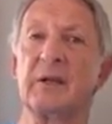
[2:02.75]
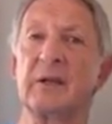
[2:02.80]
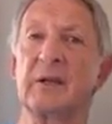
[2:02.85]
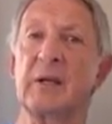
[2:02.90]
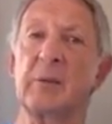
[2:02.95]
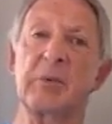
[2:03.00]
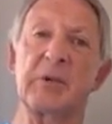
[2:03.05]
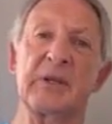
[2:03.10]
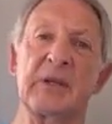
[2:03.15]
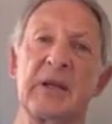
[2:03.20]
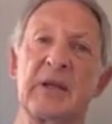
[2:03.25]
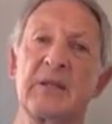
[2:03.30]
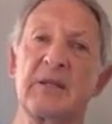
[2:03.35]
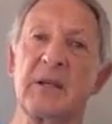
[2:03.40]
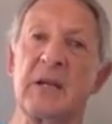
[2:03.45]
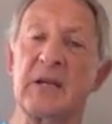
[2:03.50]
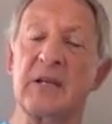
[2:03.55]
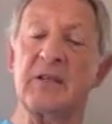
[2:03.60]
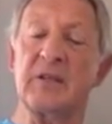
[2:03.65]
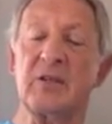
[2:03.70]
A couple of days
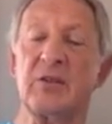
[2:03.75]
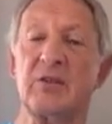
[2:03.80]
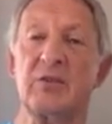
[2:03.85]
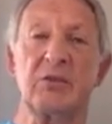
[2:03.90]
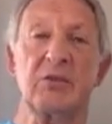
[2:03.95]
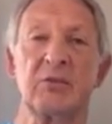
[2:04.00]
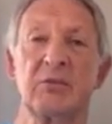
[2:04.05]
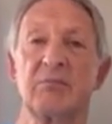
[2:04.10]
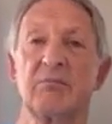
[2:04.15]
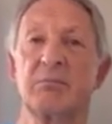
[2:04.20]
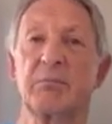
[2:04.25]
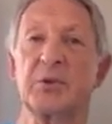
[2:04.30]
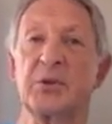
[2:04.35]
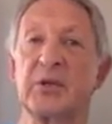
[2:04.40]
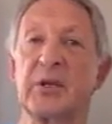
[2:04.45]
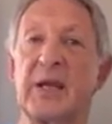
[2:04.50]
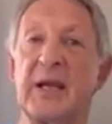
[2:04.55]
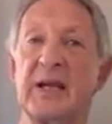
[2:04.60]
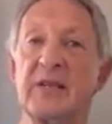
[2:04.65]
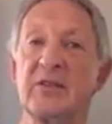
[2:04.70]
later you could
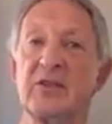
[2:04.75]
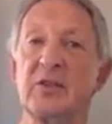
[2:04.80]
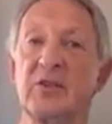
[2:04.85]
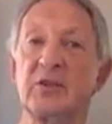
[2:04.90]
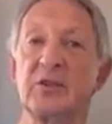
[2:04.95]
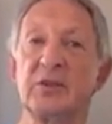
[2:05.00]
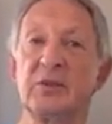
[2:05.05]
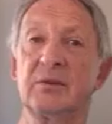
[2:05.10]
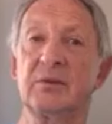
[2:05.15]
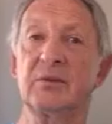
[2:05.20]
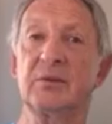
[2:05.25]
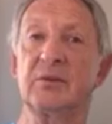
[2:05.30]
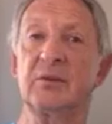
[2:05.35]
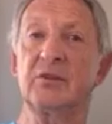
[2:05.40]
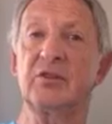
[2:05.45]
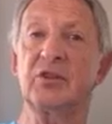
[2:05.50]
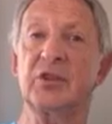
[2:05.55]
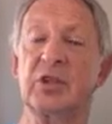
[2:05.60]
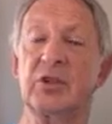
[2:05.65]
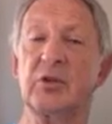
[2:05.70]
put the gas on,
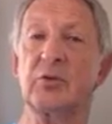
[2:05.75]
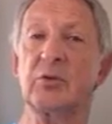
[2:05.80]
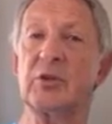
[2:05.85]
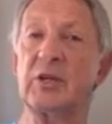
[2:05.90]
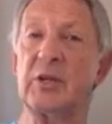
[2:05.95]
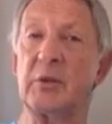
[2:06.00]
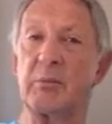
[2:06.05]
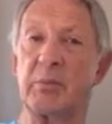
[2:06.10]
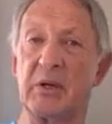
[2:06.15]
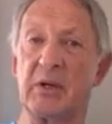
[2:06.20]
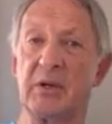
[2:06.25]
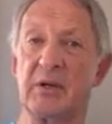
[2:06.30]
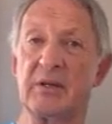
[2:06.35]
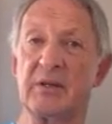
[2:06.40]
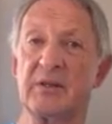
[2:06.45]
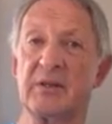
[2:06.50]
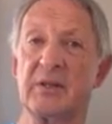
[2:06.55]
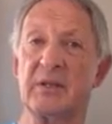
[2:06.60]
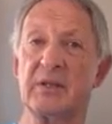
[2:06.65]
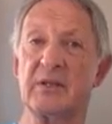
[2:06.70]
check all the
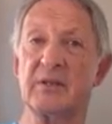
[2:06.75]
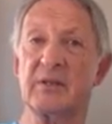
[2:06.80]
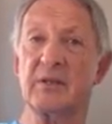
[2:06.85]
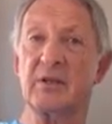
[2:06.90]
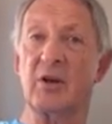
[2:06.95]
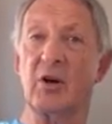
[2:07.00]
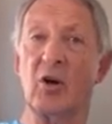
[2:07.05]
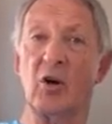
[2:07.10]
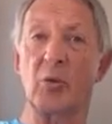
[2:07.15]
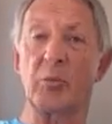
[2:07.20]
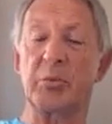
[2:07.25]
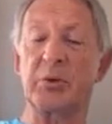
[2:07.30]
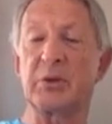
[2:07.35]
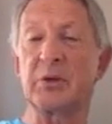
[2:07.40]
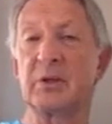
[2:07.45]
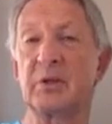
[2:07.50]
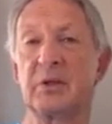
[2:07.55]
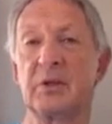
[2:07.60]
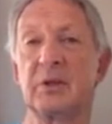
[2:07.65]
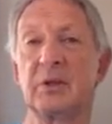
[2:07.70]
appliances, hob,
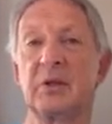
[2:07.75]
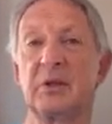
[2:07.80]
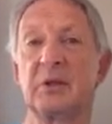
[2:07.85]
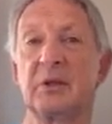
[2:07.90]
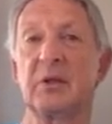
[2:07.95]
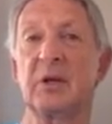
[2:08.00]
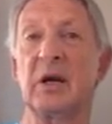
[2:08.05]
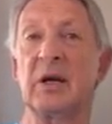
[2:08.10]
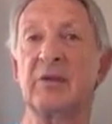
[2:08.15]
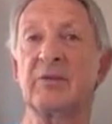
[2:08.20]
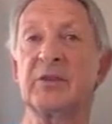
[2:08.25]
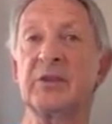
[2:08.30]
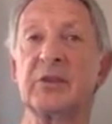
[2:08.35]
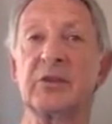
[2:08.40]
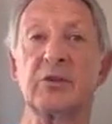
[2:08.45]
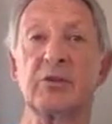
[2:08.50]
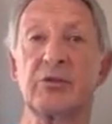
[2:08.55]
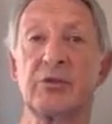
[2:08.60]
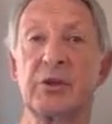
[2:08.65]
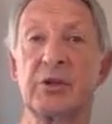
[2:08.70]
oven
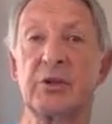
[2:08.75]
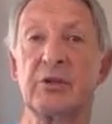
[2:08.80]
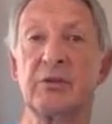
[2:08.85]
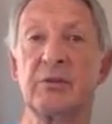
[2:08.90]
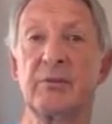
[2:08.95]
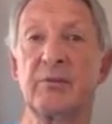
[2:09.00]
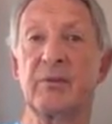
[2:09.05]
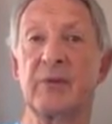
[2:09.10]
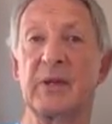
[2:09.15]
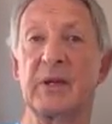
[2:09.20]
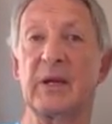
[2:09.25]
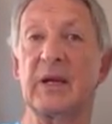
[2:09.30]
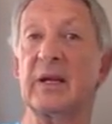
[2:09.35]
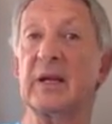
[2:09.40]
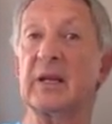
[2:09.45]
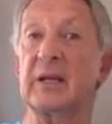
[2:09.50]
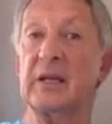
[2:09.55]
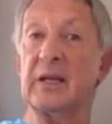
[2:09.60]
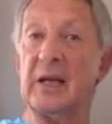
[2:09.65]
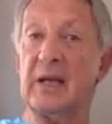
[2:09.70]
and grill,
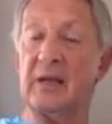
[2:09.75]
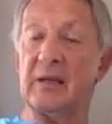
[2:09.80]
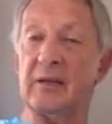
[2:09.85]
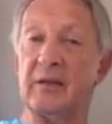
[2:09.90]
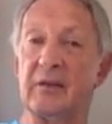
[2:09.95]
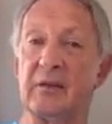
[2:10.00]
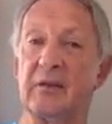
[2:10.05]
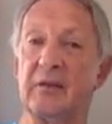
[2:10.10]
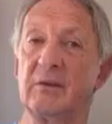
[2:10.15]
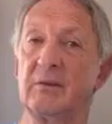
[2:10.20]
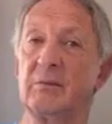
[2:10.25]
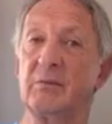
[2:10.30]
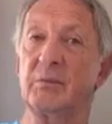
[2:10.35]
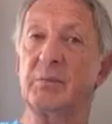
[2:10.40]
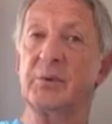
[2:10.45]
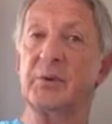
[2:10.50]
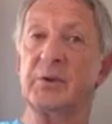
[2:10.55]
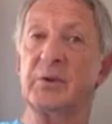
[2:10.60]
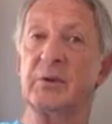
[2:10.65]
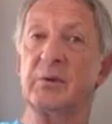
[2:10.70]
and again
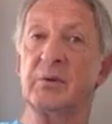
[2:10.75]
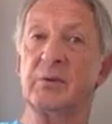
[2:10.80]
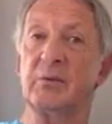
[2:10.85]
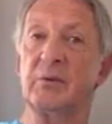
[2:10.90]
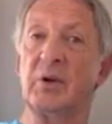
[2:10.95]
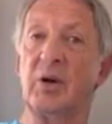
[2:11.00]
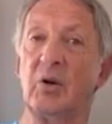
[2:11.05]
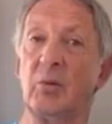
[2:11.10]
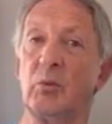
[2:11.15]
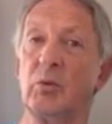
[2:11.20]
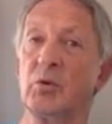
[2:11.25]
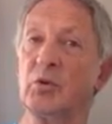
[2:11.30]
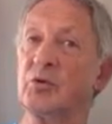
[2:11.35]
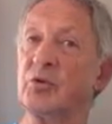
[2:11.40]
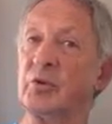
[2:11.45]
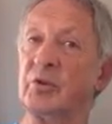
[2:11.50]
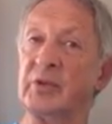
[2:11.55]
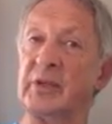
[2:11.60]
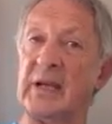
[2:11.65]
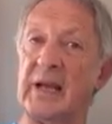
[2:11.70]
put the hot
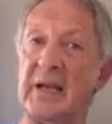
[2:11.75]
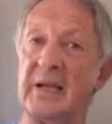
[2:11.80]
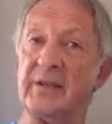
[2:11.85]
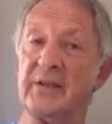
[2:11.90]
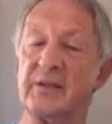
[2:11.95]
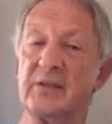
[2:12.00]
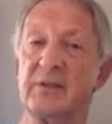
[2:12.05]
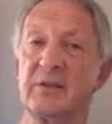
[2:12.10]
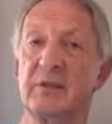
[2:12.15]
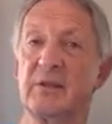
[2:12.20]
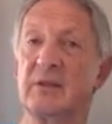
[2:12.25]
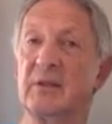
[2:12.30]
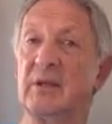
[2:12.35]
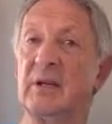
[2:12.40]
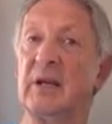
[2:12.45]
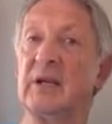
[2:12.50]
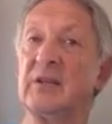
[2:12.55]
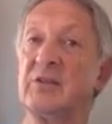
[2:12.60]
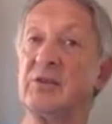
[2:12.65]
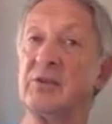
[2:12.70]
water on gas
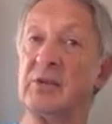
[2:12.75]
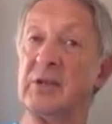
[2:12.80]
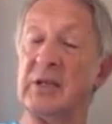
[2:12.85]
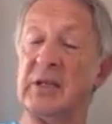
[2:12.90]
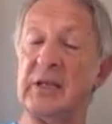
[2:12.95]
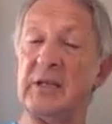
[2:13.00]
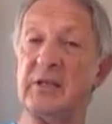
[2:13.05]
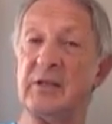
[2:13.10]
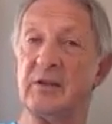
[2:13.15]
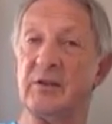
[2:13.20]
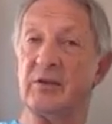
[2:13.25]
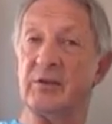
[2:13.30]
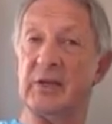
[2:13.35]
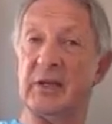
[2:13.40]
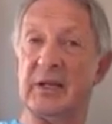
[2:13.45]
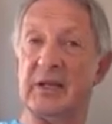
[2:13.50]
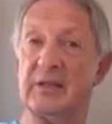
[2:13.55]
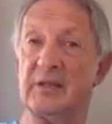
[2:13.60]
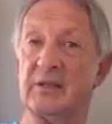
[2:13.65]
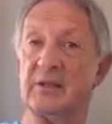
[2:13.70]
and do the heating on
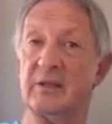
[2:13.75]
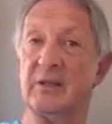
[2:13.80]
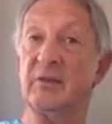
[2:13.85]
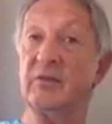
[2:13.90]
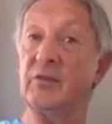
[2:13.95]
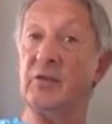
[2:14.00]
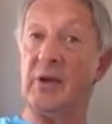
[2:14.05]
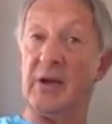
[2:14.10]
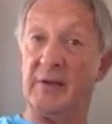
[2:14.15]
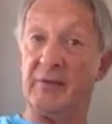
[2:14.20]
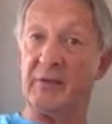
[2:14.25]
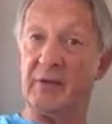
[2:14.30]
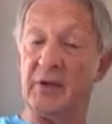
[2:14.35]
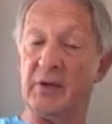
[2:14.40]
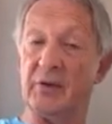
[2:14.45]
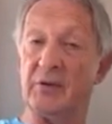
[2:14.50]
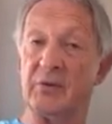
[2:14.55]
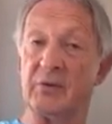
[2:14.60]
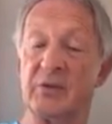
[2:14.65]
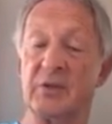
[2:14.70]
gas if you have
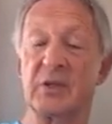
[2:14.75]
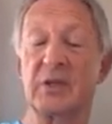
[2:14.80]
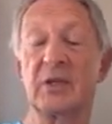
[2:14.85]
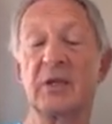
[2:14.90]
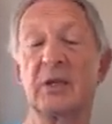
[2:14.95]
those.